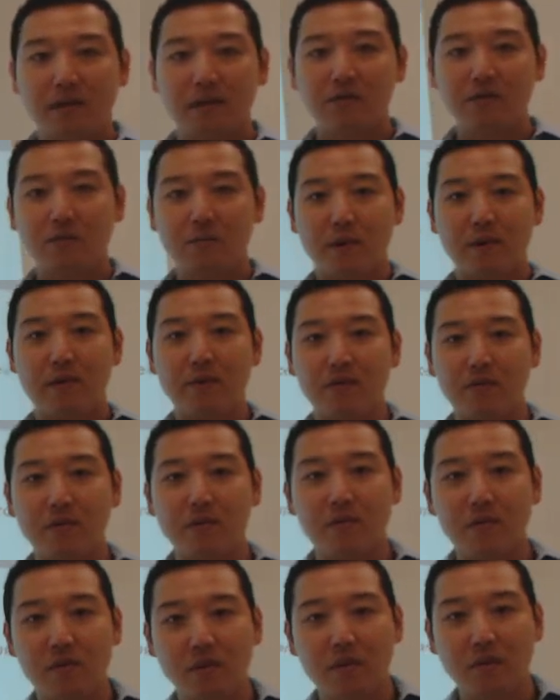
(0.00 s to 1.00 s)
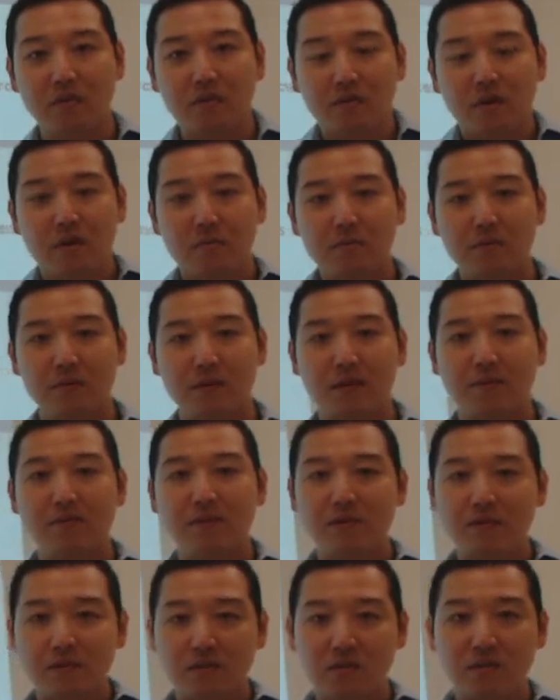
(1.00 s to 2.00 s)
I just want to introduce you to these terms,
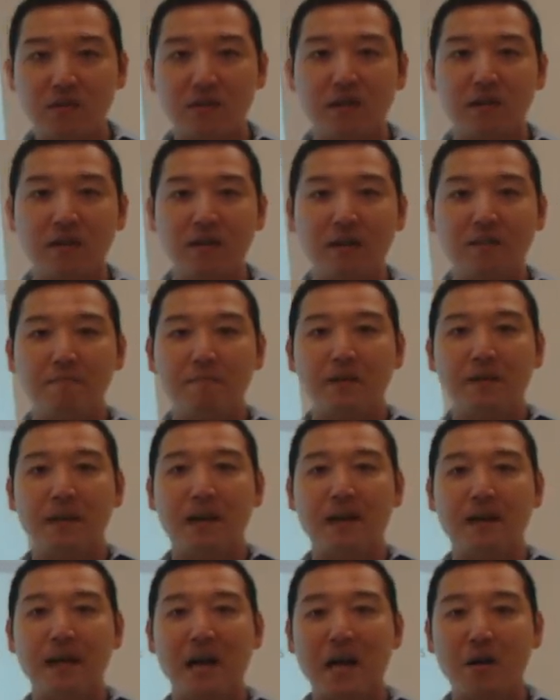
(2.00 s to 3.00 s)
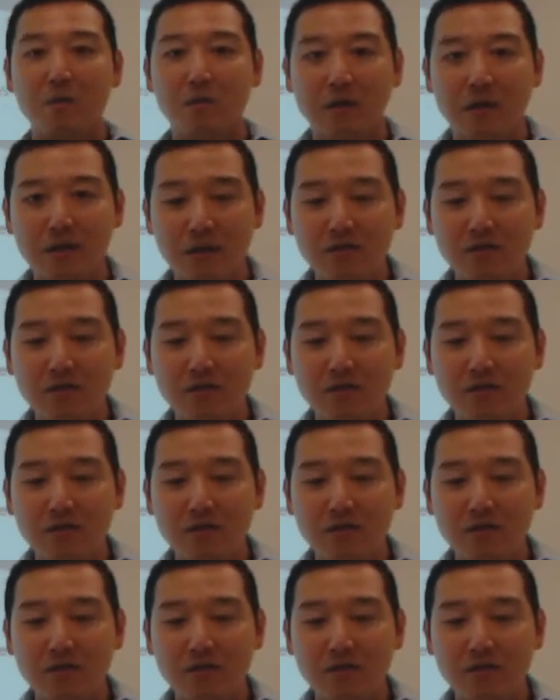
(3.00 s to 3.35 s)
efficiency and equity.